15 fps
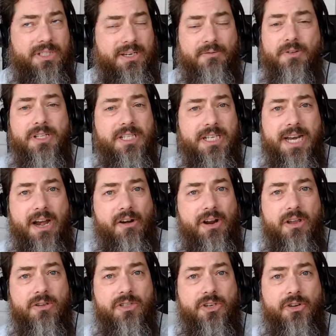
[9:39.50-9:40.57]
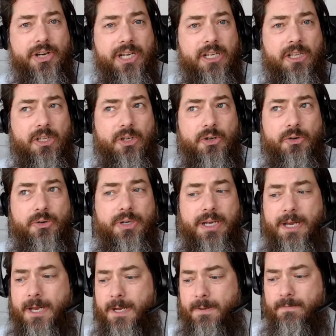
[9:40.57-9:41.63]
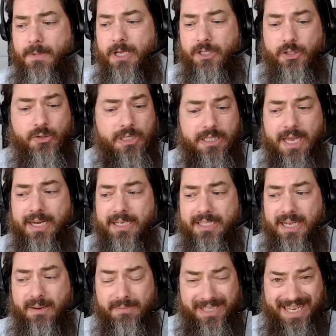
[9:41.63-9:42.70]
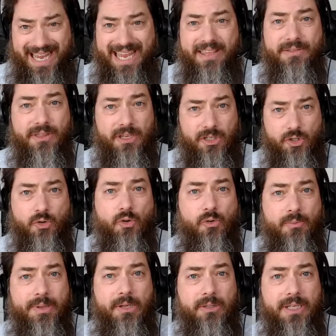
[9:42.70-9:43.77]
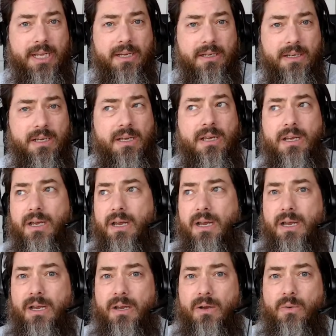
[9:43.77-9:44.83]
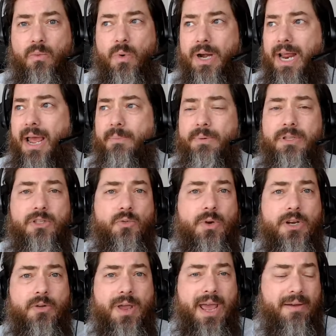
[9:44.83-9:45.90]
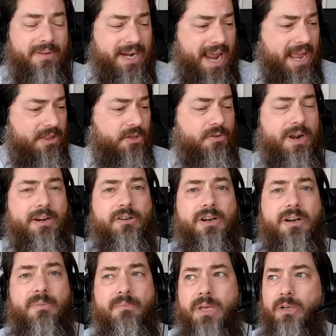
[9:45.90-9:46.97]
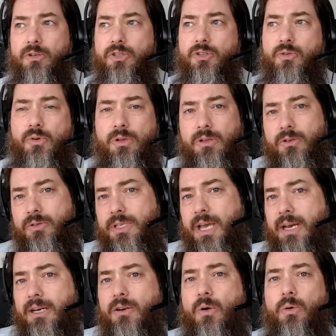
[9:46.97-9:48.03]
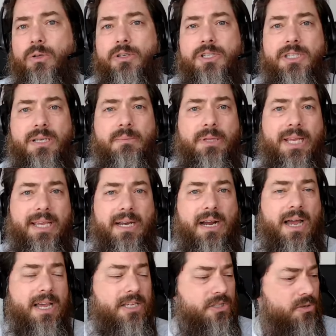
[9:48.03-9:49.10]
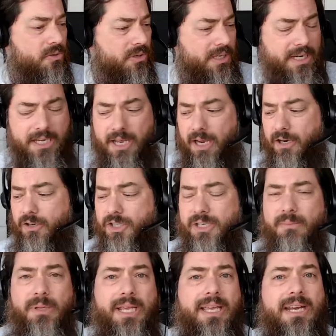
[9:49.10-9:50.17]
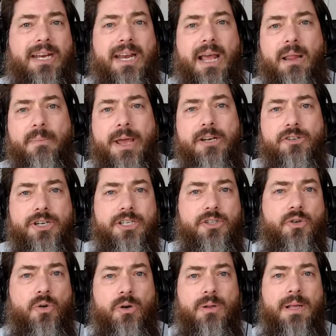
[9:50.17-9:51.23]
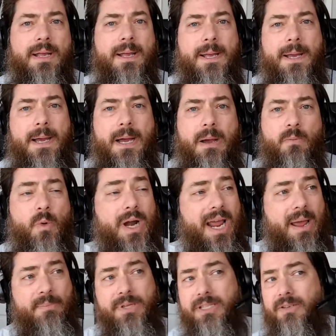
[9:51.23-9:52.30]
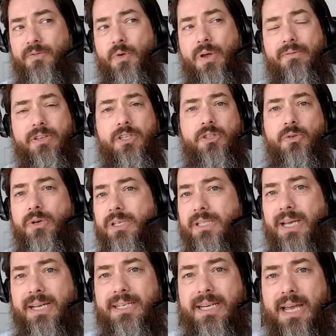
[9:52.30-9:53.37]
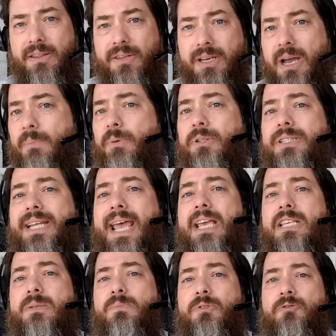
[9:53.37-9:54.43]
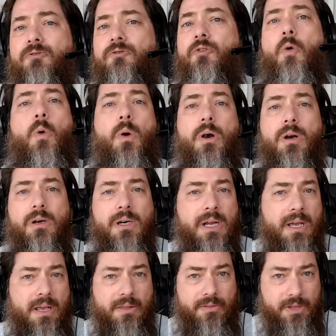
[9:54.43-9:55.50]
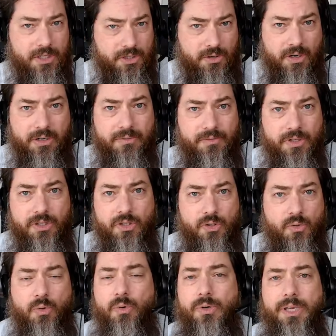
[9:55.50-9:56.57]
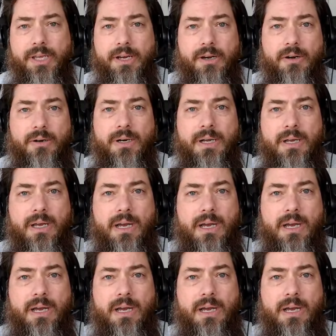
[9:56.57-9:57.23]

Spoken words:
Different scenarios could include a suicide attempt in the school building. What happens when you have an 8th grader in a middle school who's got an older sibling in a high school and a younger sibling in an elementary school? What happens if you have a suicide death a couple days before the start of the school year?